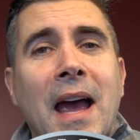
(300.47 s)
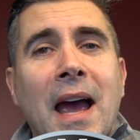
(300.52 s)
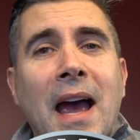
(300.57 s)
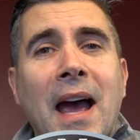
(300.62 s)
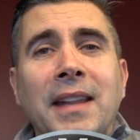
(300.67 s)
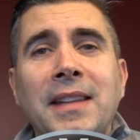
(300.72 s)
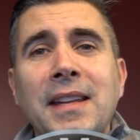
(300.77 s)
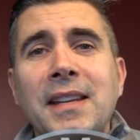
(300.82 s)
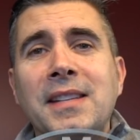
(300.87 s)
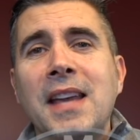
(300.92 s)

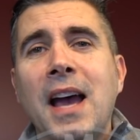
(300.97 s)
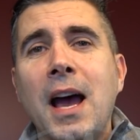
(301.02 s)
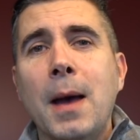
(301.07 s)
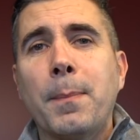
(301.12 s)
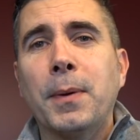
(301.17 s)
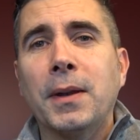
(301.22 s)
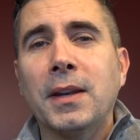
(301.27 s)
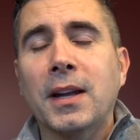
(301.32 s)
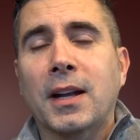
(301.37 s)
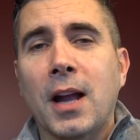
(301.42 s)
Had this
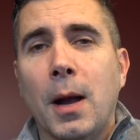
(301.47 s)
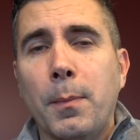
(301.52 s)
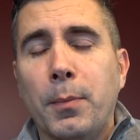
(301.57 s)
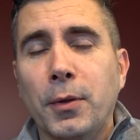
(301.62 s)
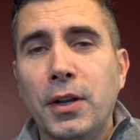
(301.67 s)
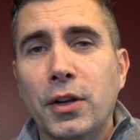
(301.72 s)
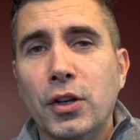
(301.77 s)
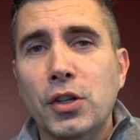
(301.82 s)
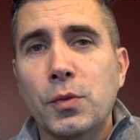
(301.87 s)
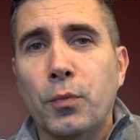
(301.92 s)
happened a
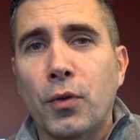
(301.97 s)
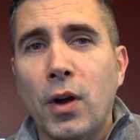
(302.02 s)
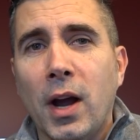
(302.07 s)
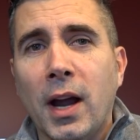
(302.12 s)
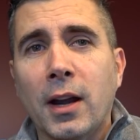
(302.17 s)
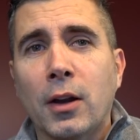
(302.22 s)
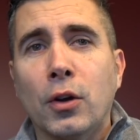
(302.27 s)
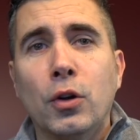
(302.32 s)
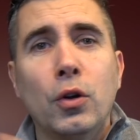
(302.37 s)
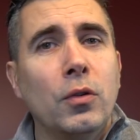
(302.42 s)
couple years
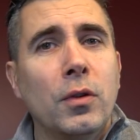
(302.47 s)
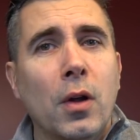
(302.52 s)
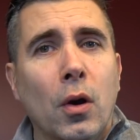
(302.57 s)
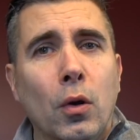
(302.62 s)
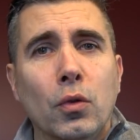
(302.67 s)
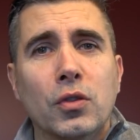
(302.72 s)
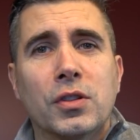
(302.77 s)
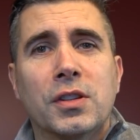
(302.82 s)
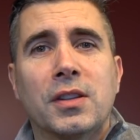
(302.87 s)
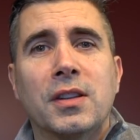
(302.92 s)
prior, who
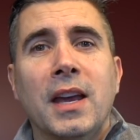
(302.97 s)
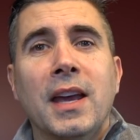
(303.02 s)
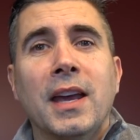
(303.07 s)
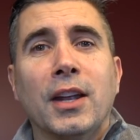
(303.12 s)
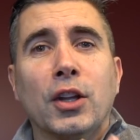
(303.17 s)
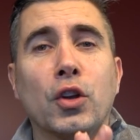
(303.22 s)
knows?